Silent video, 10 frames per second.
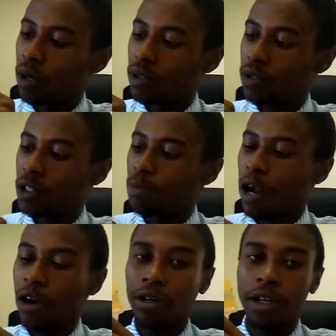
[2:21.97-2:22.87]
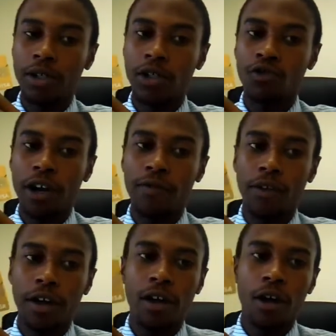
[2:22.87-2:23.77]
So the expiry date is right
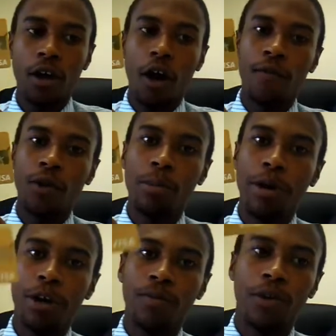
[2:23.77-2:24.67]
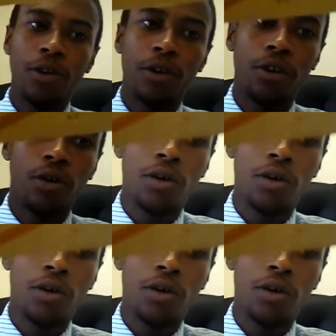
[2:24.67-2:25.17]
there on the bottom. There you go.